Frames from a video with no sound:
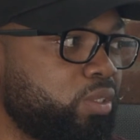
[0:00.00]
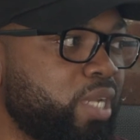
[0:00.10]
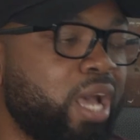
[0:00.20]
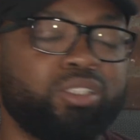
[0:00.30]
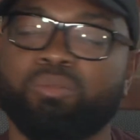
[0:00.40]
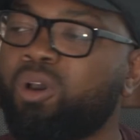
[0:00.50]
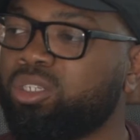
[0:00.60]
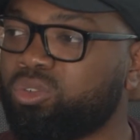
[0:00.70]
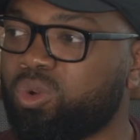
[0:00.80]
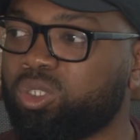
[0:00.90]
Now, DeMar
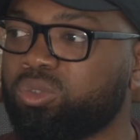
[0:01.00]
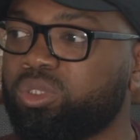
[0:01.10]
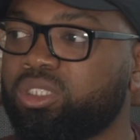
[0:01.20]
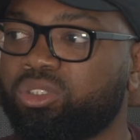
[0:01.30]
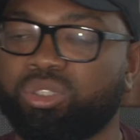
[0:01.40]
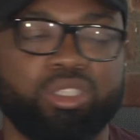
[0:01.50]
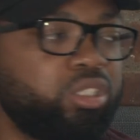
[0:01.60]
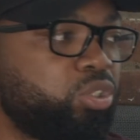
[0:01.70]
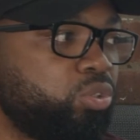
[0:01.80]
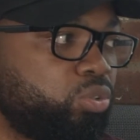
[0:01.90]
DeRozan was a
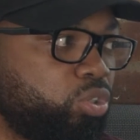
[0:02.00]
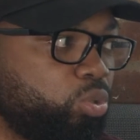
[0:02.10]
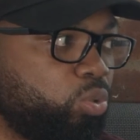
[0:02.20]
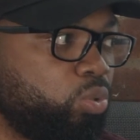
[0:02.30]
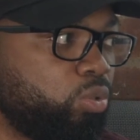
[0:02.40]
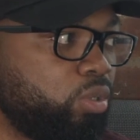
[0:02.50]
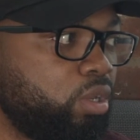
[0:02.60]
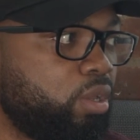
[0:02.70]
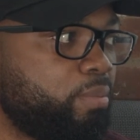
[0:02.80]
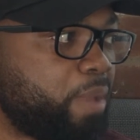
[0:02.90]
traditional 2
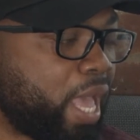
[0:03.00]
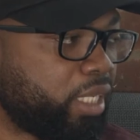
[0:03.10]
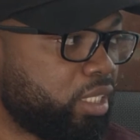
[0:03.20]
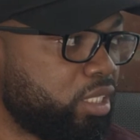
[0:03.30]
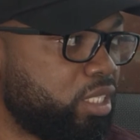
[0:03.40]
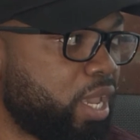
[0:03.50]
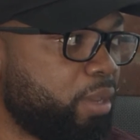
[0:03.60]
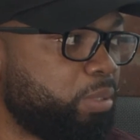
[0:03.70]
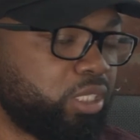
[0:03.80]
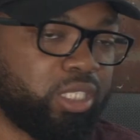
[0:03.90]
back in the day,
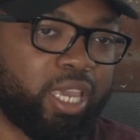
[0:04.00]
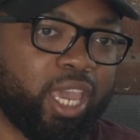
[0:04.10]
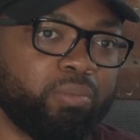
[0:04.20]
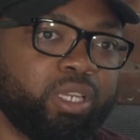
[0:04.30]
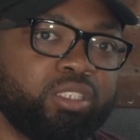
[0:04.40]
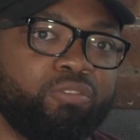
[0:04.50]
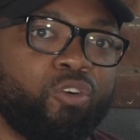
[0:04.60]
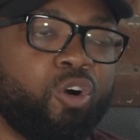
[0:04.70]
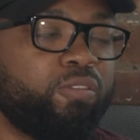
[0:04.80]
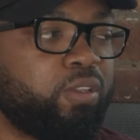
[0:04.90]
but the game has evolved